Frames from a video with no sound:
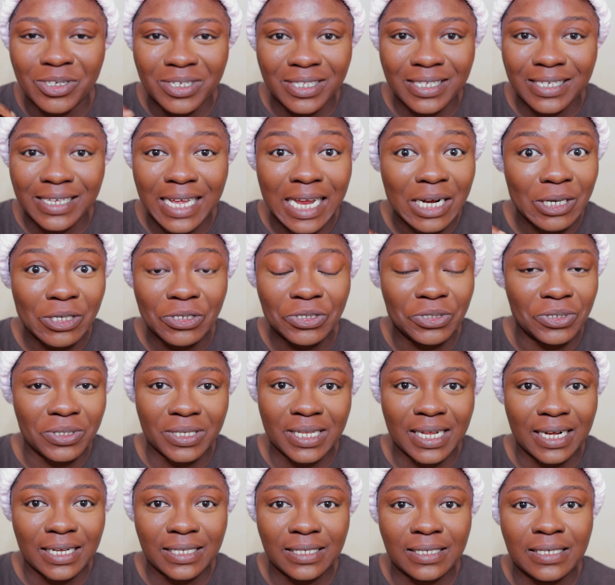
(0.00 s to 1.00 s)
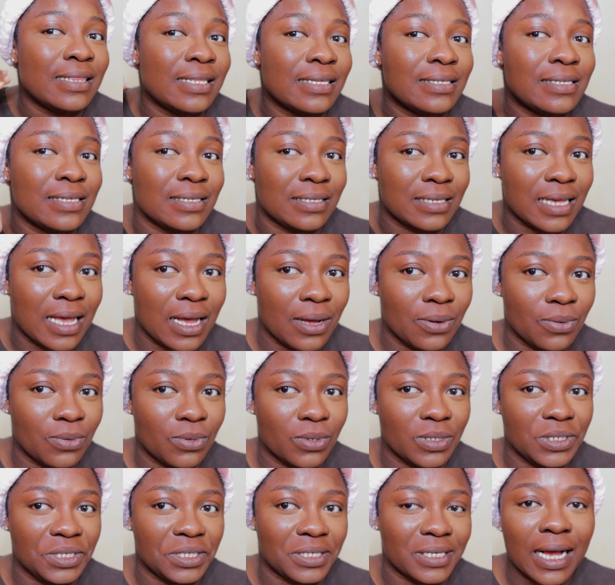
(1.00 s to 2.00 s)
I don't use that. This is
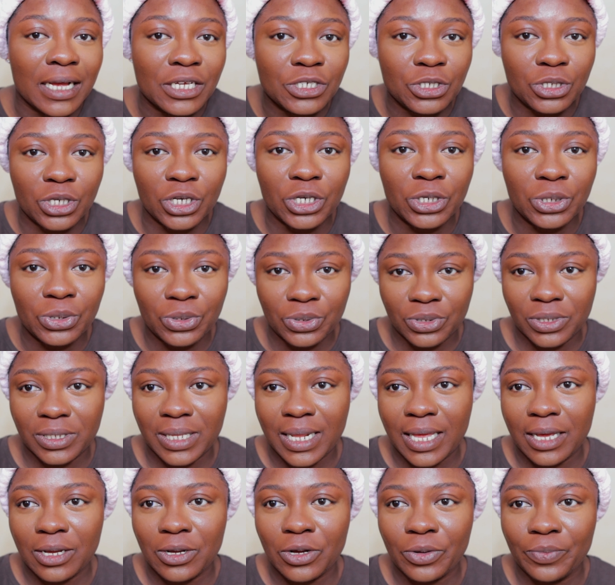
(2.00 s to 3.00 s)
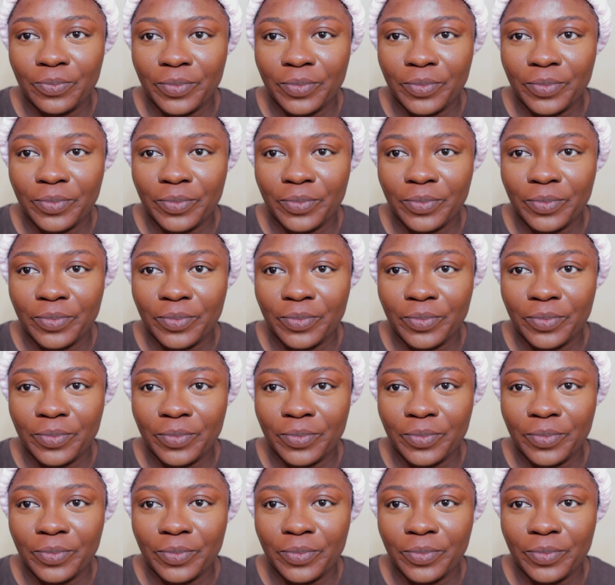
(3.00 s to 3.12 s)
how it actually looks like on